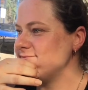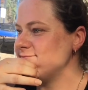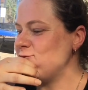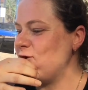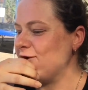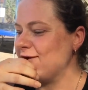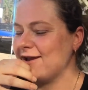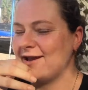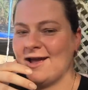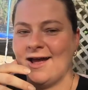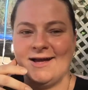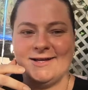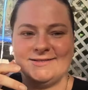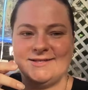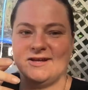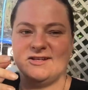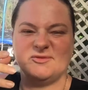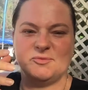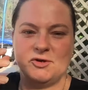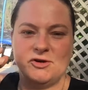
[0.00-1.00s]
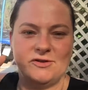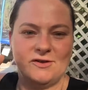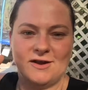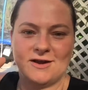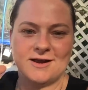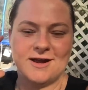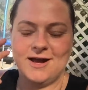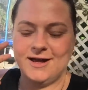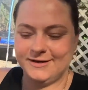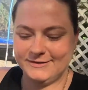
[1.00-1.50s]
like a car salesman or anything.
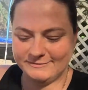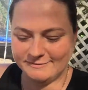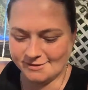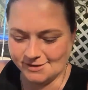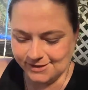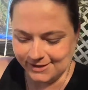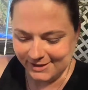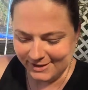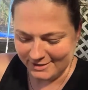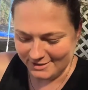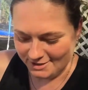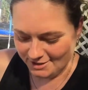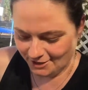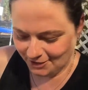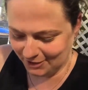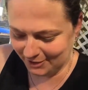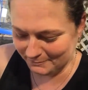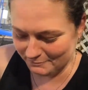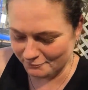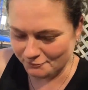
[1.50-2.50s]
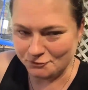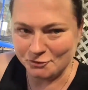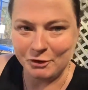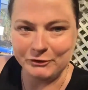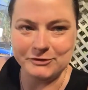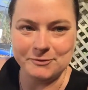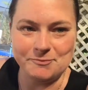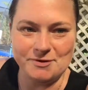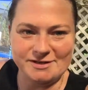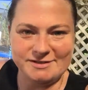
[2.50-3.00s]
I can't, you know, I'm
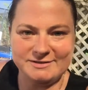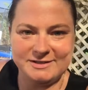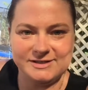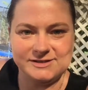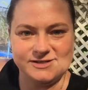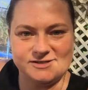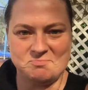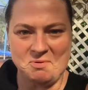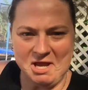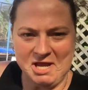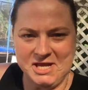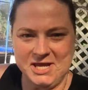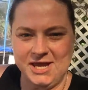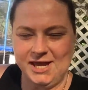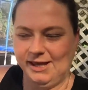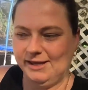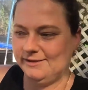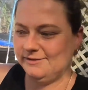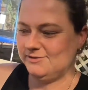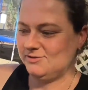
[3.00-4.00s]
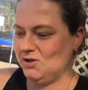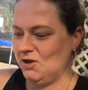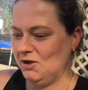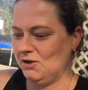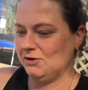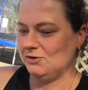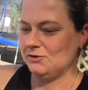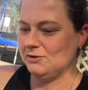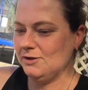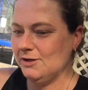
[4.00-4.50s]
not the best at speaking,
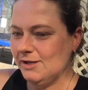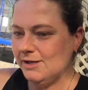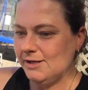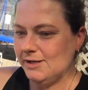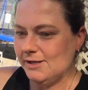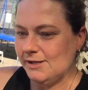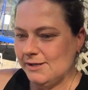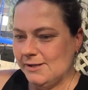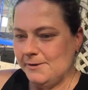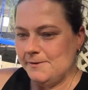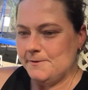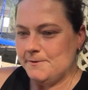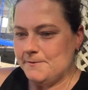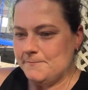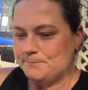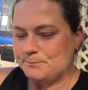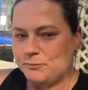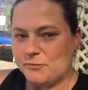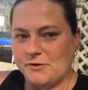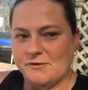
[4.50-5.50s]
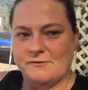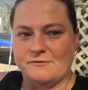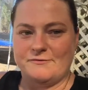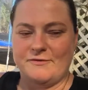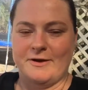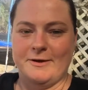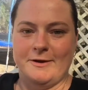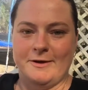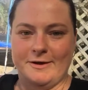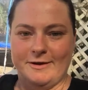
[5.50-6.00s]
so
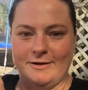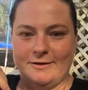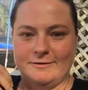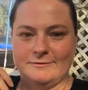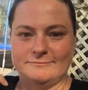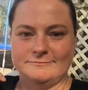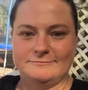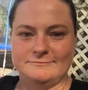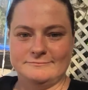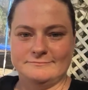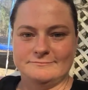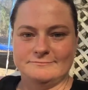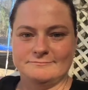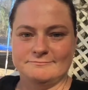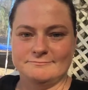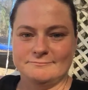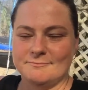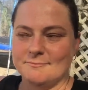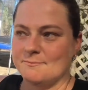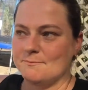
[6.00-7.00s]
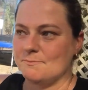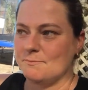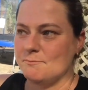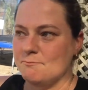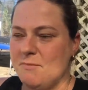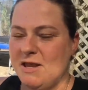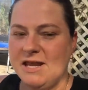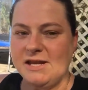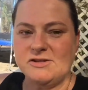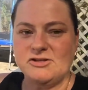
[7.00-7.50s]
for
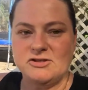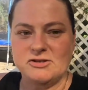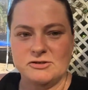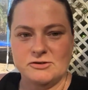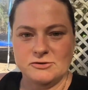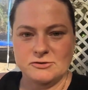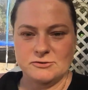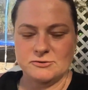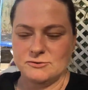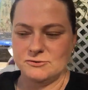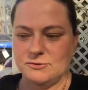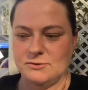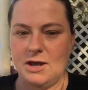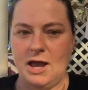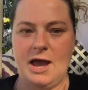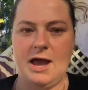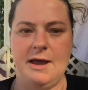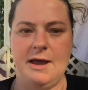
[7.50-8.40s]
me to